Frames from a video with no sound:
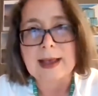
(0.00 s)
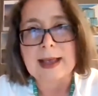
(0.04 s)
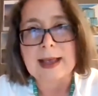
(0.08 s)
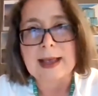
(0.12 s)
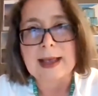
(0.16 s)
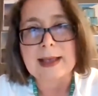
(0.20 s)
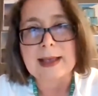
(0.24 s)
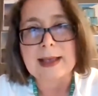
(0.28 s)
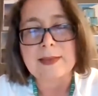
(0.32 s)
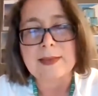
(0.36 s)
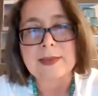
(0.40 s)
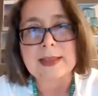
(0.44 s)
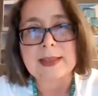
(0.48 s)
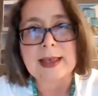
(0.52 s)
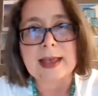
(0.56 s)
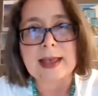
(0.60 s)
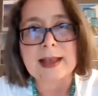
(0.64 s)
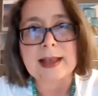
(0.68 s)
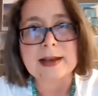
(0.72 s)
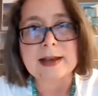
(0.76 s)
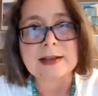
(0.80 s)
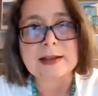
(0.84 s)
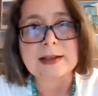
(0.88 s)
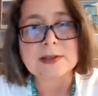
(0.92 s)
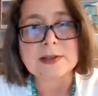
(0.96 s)
And
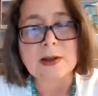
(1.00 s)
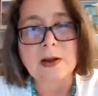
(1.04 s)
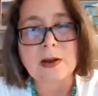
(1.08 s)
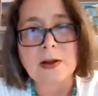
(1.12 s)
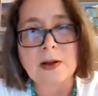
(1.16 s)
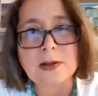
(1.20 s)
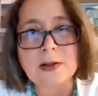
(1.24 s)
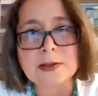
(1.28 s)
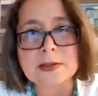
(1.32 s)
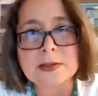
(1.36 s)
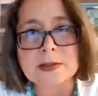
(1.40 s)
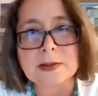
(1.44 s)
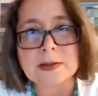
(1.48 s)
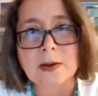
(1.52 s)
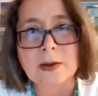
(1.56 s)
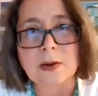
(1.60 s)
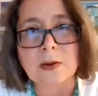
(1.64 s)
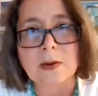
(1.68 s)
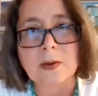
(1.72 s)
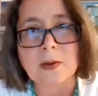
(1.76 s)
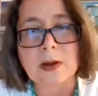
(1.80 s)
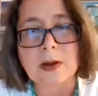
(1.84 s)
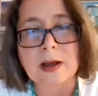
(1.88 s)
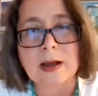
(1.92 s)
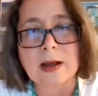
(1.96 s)
then he's
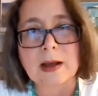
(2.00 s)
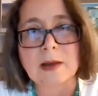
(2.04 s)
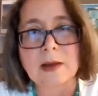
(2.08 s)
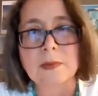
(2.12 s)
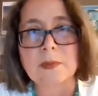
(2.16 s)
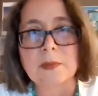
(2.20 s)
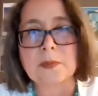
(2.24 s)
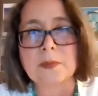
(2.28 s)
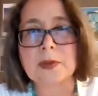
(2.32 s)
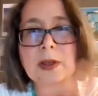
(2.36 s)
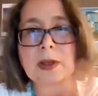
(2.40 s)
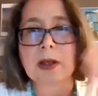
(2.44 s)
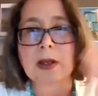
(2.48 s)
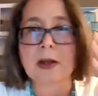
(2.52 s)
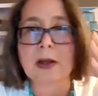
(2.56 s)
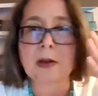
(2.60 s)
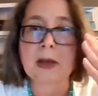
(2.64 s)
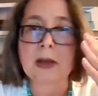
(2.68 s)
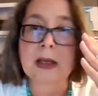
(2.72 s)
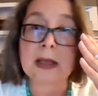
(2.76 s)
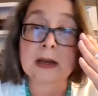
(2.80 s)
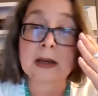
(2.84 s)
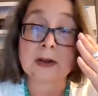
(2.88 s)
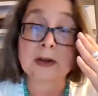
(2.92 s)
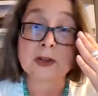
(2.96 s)
also
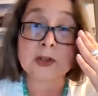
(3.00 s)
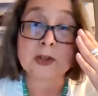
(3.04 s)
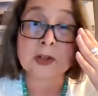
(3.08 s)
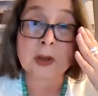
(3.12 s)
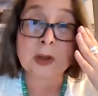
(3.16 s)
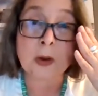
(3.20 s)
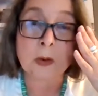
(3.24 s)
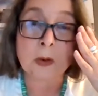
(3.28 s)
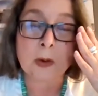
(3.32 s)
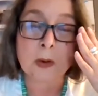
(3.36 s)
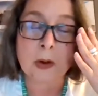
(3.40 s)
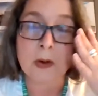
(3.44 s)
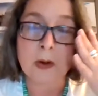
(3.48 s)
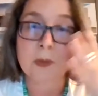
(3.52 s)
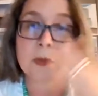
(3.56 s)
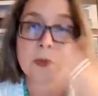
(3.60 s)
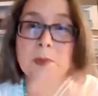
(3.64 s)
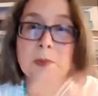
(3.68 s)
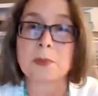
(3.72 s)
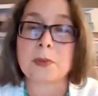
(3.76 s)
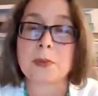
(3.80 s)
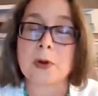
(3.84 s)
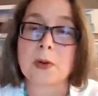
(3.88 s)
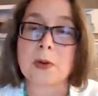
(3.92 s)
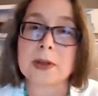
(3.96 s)
in a show called
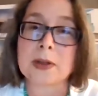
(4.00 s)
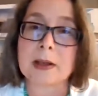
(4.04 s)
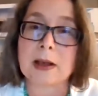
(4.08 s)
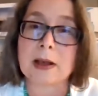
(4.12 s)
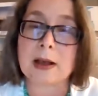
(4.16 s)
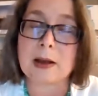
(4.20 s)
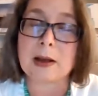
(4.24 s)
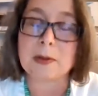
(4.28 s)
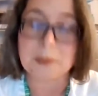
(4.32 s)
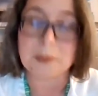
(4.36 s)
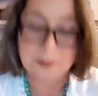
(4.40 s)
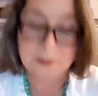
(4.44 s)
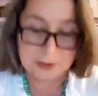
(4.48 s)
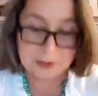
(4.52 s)
Broken